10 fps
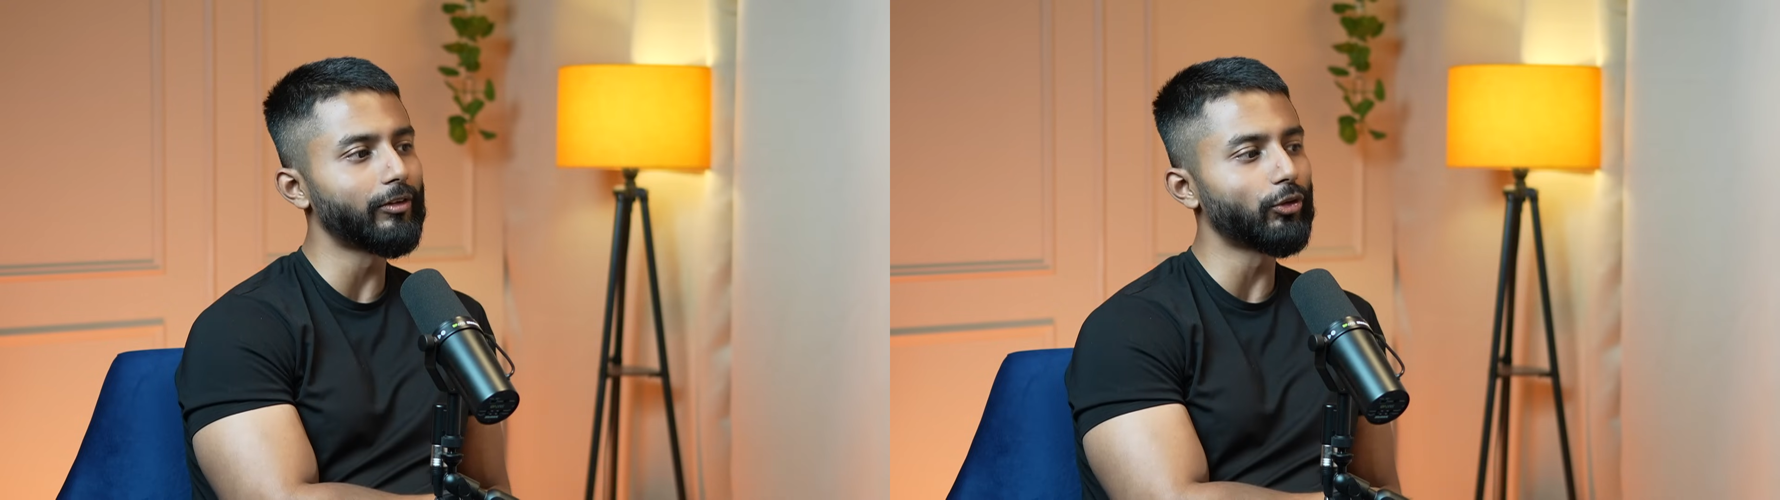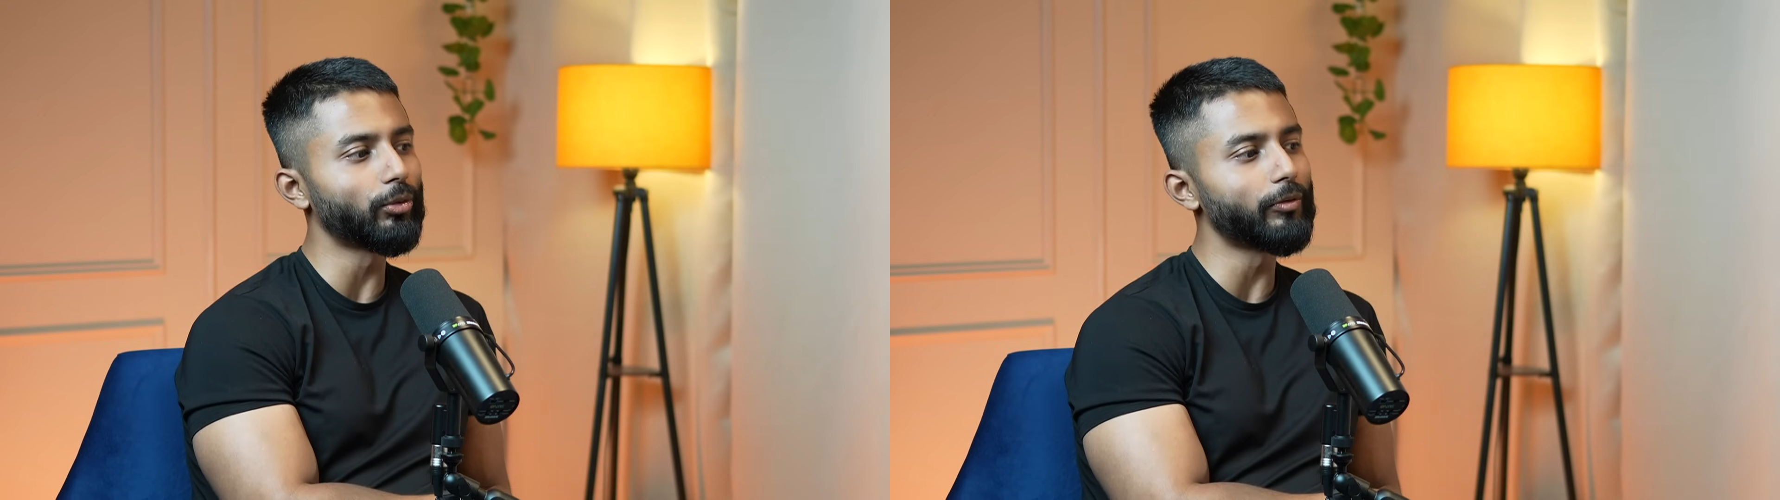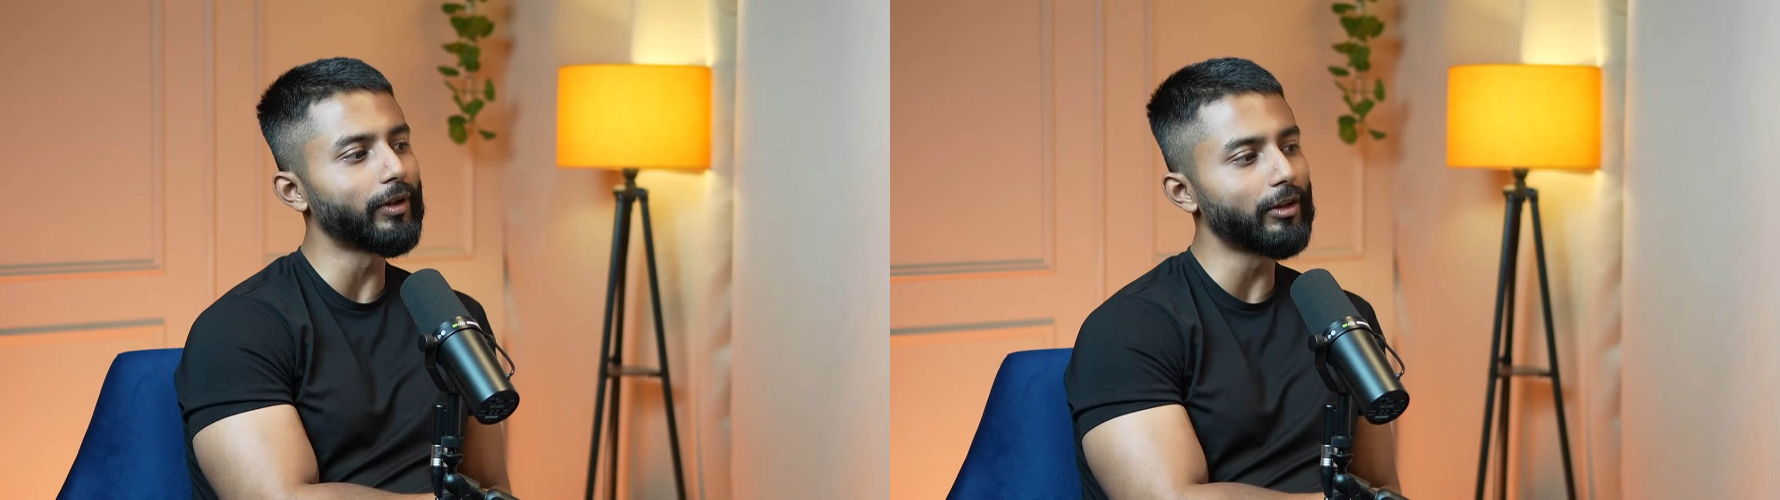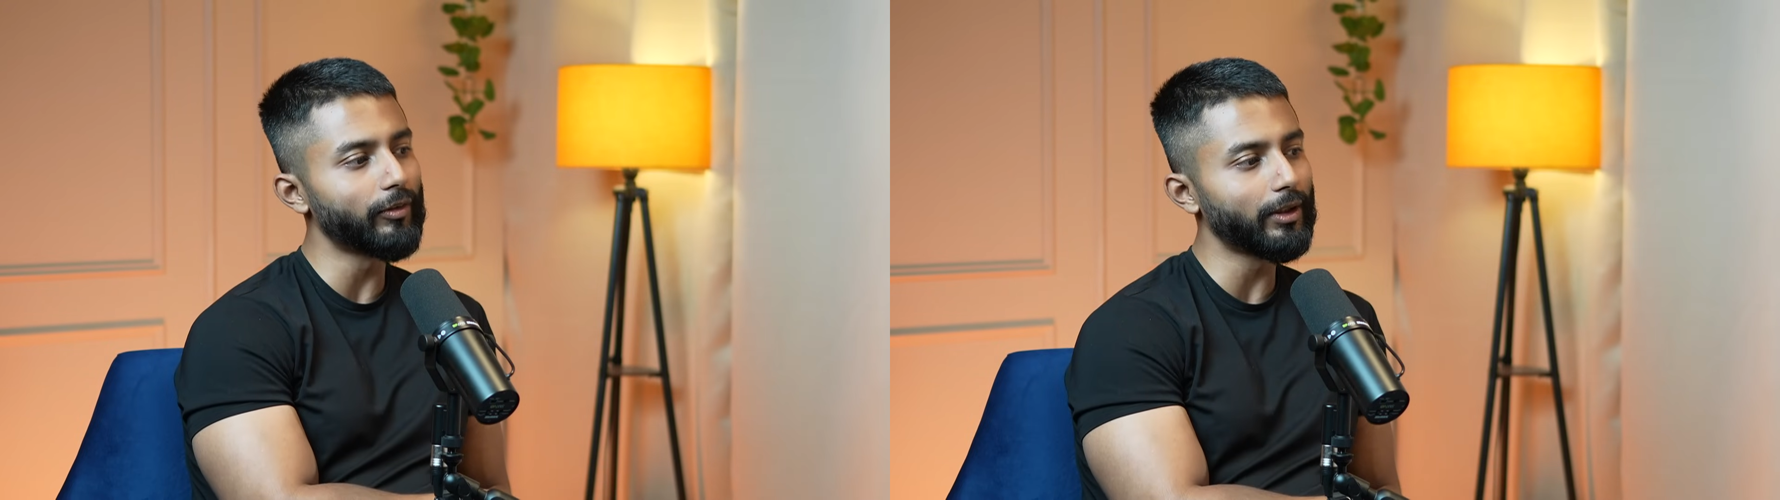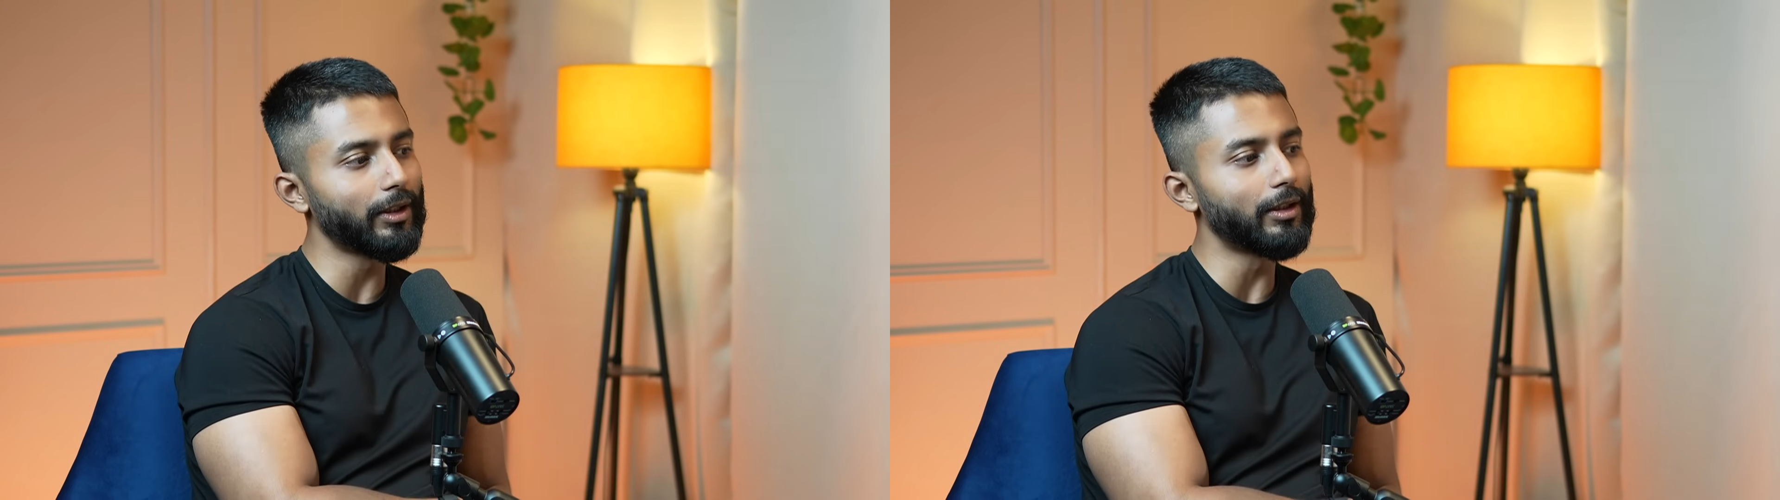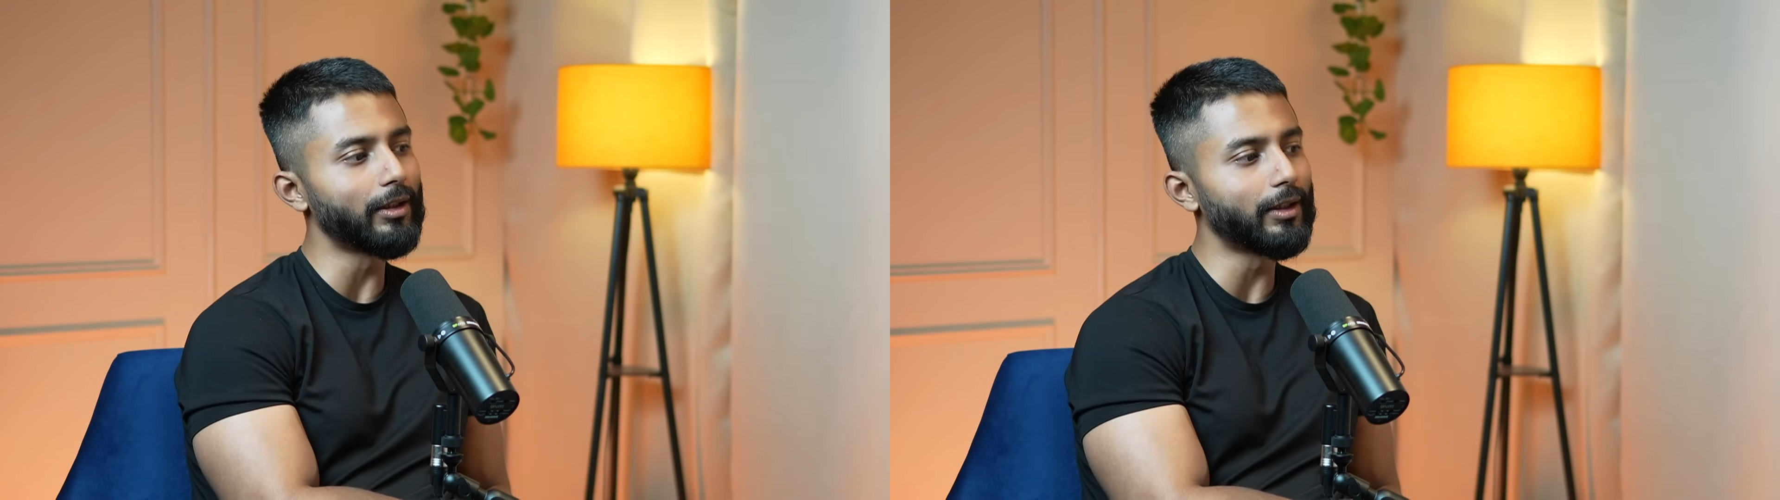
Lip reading: you should be very, very